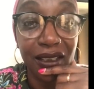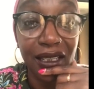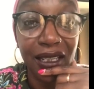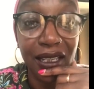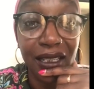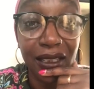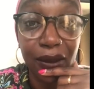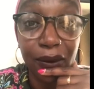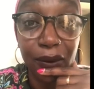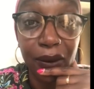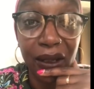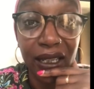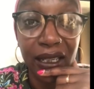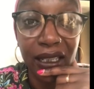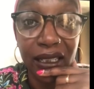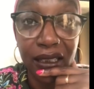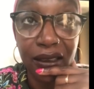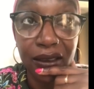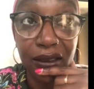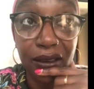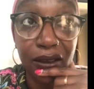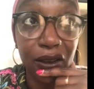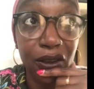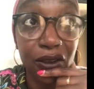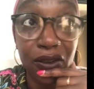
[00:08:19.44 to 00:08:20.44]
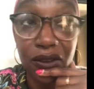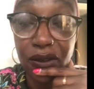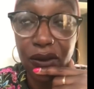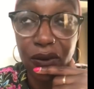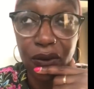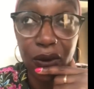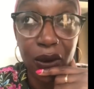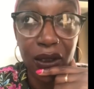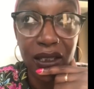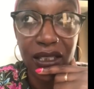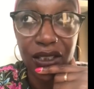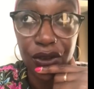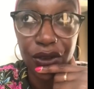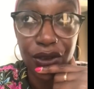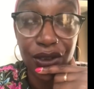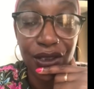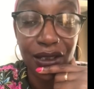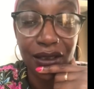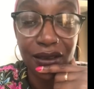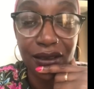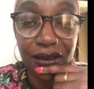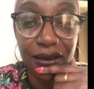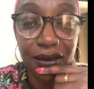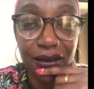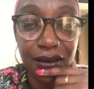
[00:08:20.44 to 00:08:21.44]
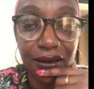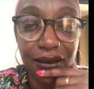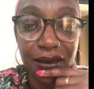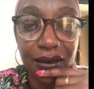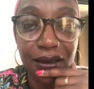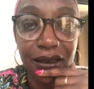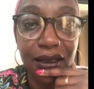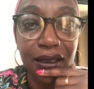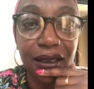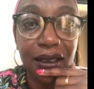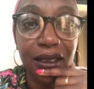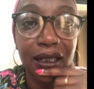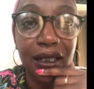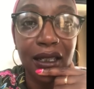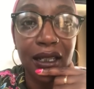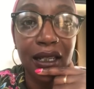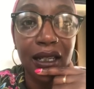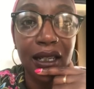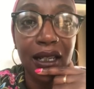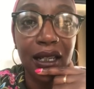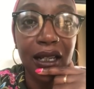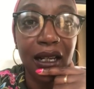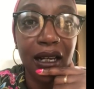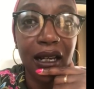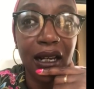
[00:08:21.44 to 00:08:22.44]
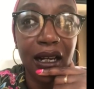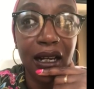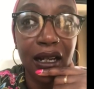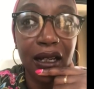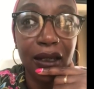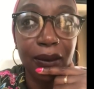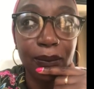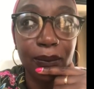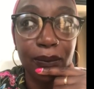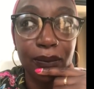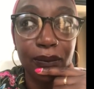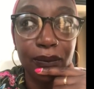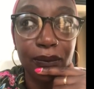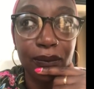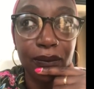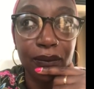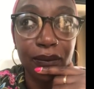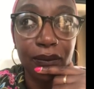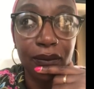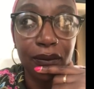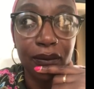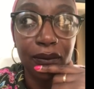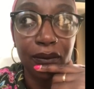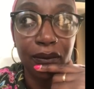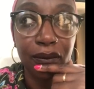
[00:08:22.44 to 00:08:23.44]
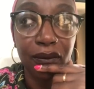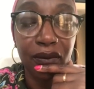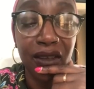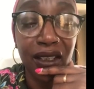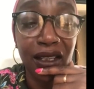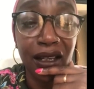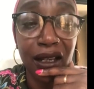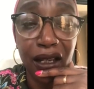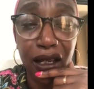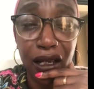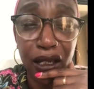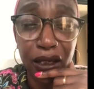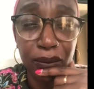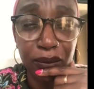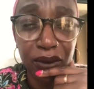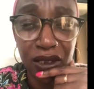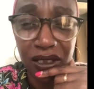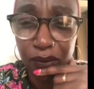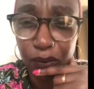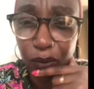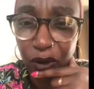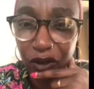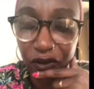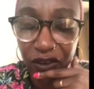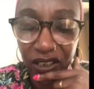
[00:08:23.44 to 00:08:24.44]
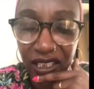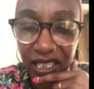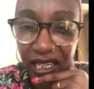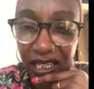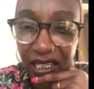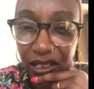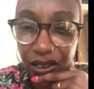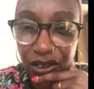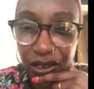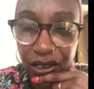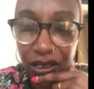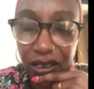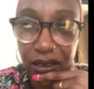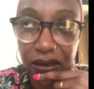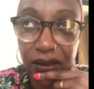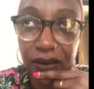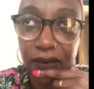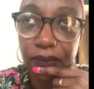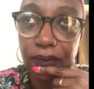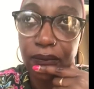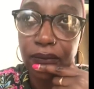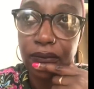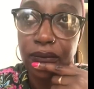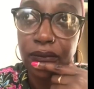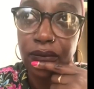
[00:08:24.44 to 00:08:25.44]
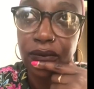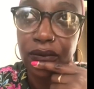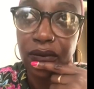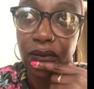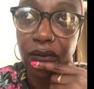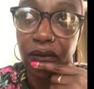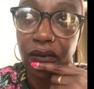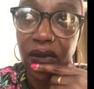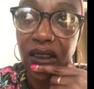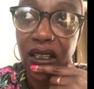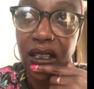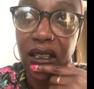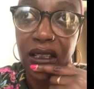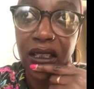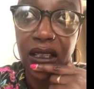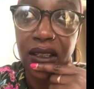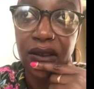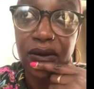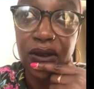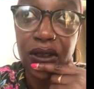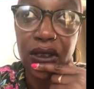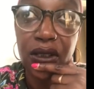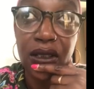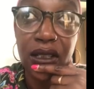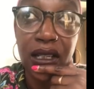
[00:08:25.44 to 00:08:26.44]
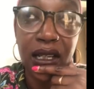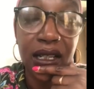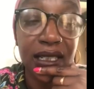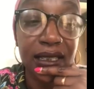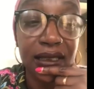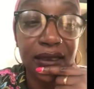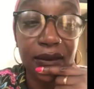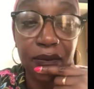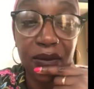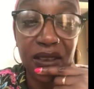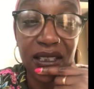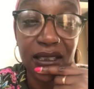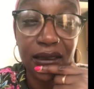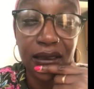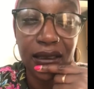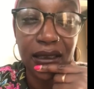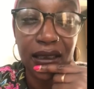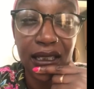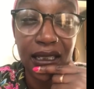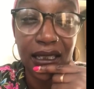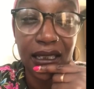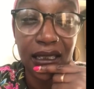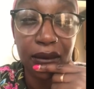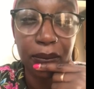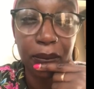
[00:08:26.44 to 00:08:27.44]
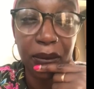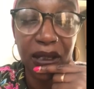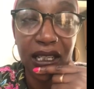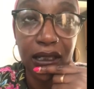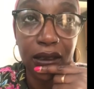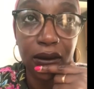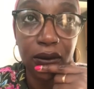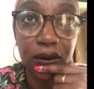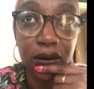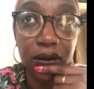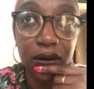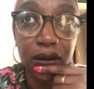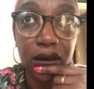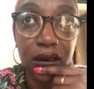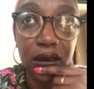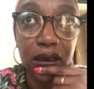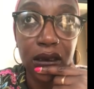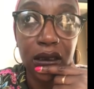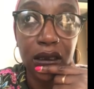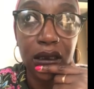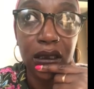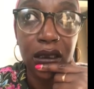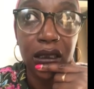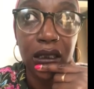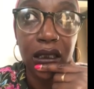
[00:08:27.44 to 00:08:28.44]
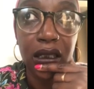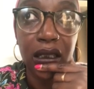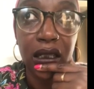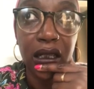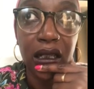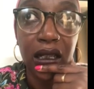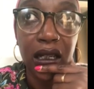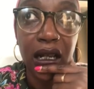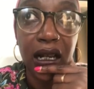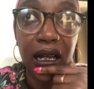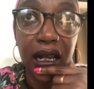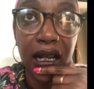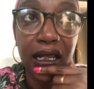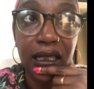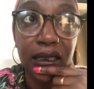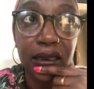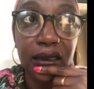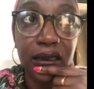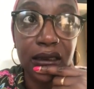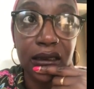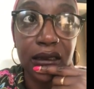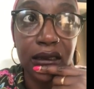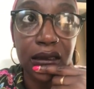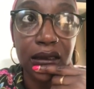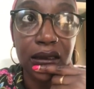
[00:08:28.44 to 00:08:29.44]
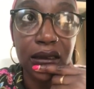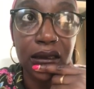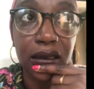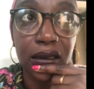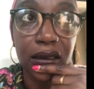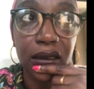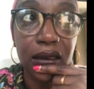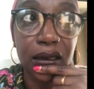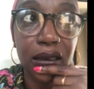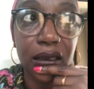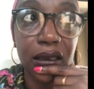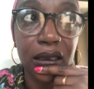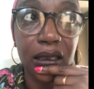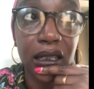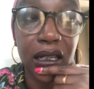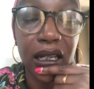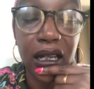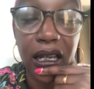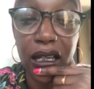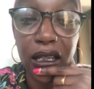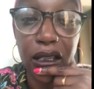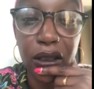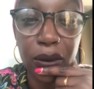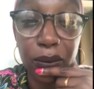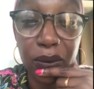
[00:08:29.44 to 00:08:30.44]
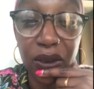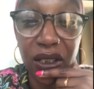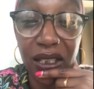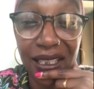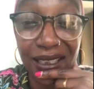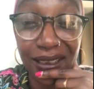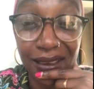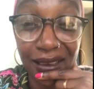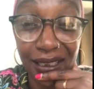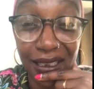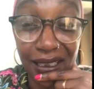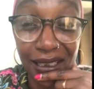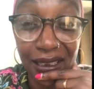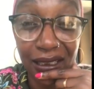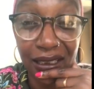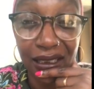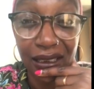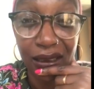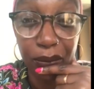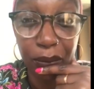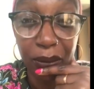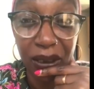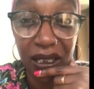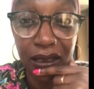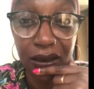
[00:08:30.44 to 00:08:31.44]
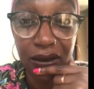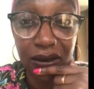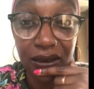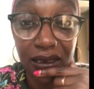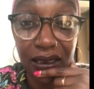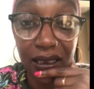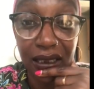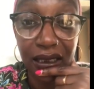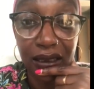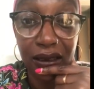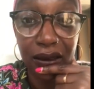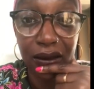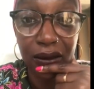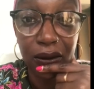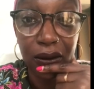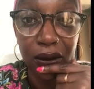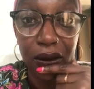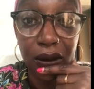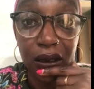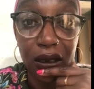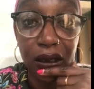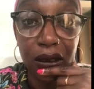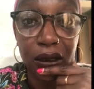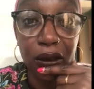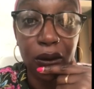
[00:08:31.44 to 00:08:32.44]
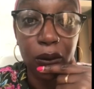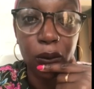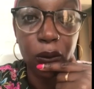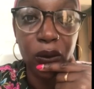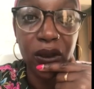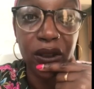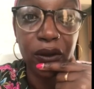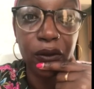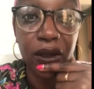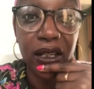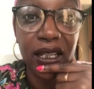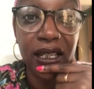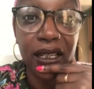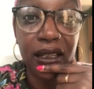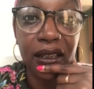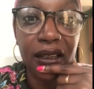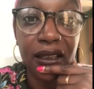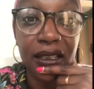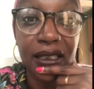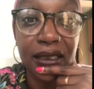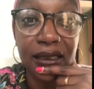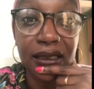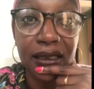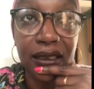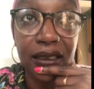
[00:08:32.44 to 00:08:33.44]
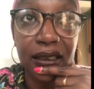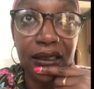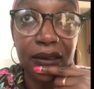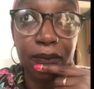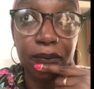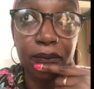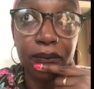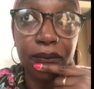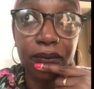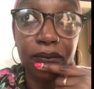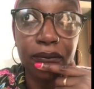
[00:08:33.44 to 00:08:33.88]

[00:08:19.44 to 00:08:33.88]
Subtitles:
Anyway, lots of questions. I hope this provocation gives you guys something to think about. And I hope that in thinking about it, we realise that